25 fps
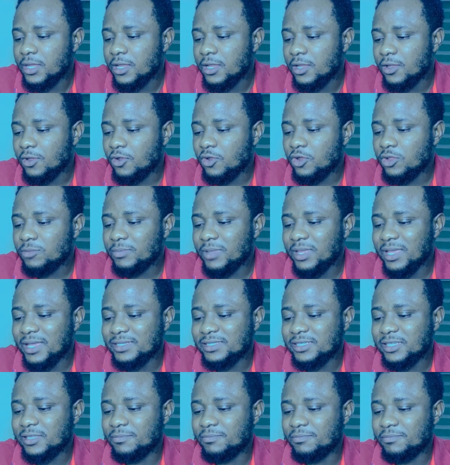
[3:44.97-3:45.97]
Gunmen has
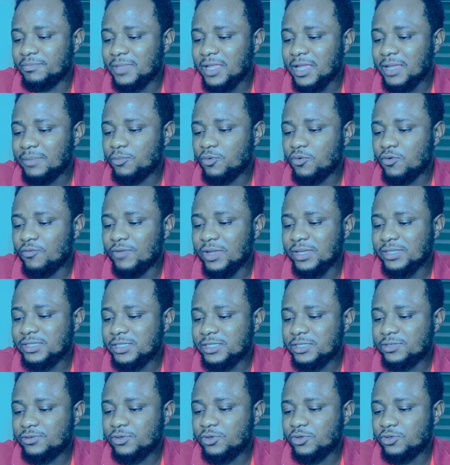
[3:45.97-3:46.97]
kidnapped over
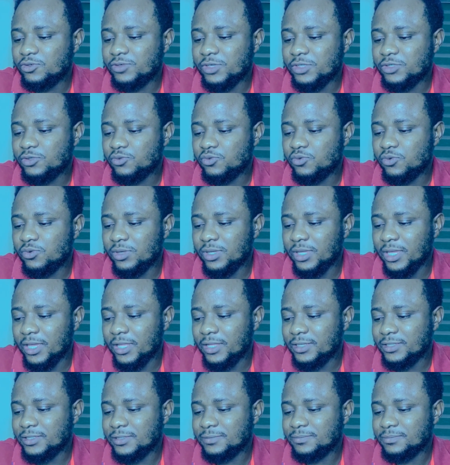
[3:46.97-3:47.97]
300 school
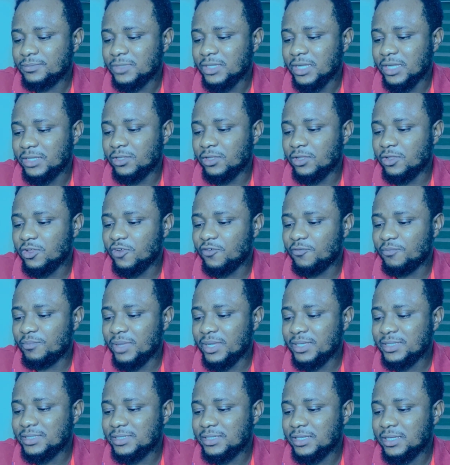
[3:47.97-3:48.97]
girls at the
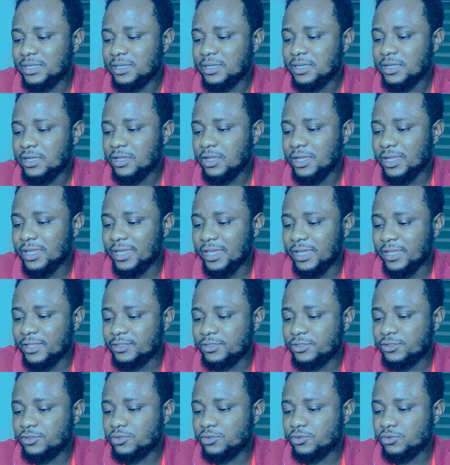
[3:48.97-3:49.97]
government
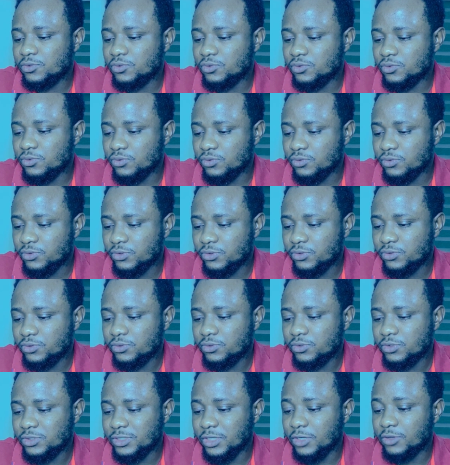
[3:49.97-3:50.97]
girls schools,
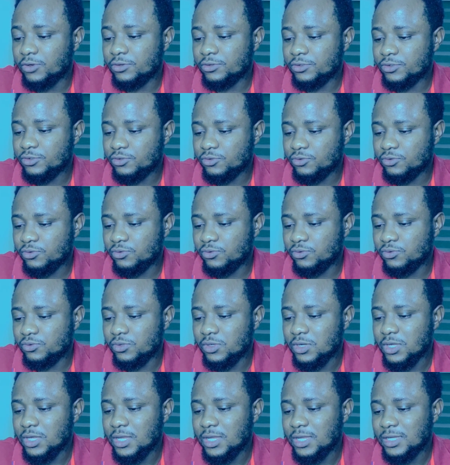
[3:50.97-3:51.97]
secondary school,
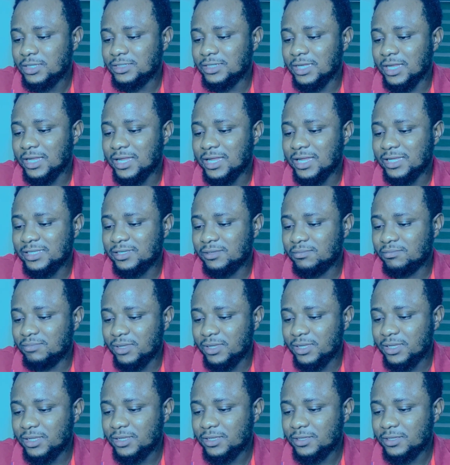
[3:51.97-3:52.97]
Jagigbi,